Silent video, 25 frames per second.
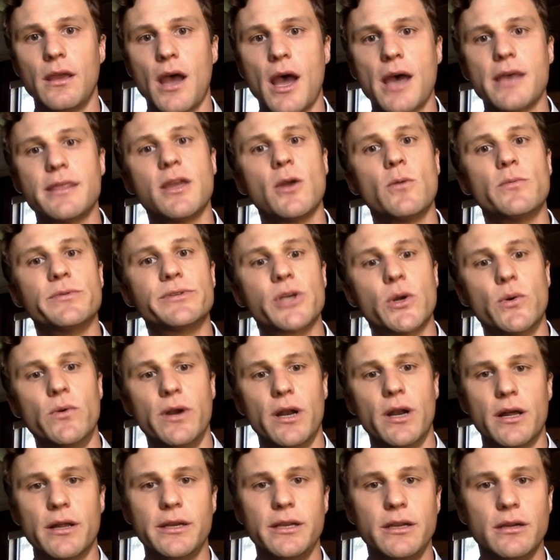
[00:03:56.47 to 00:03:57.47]
I think what's
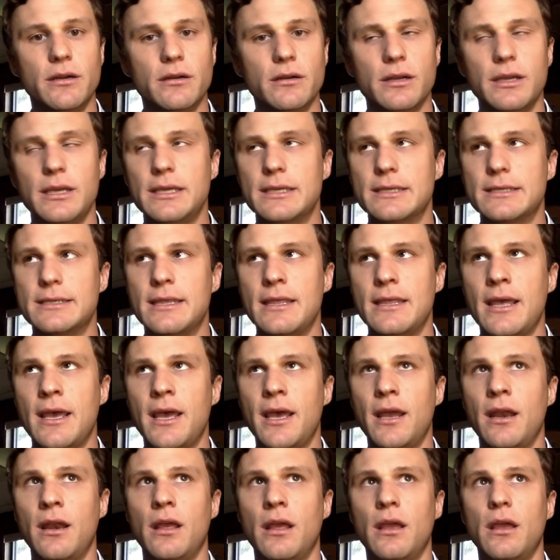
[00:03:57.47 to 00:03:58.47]
going on here is
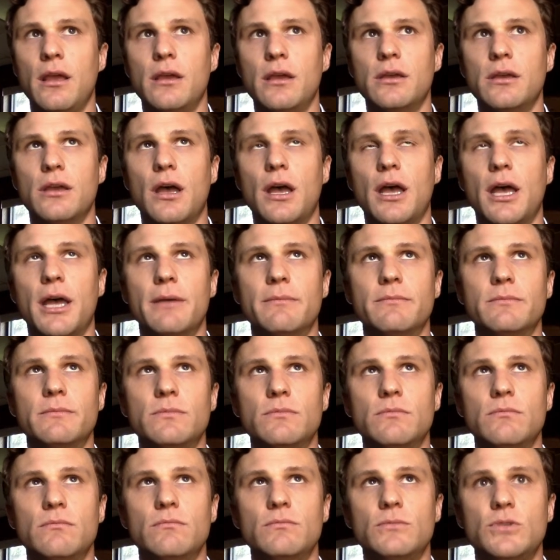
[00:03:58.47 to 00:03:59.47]
that
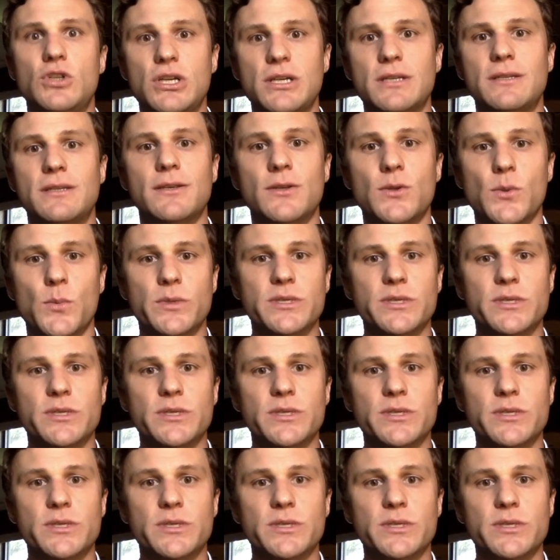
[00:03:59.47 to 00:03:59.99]
Jesus